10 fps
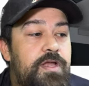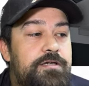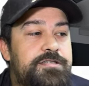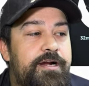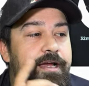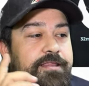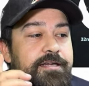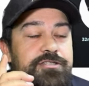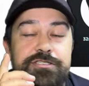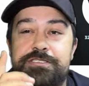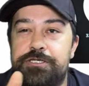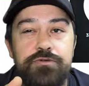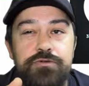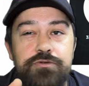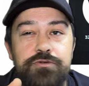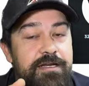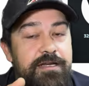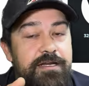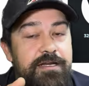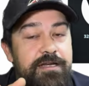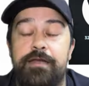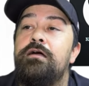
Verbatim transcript: Sorry, I think just two hundred seventy-nine.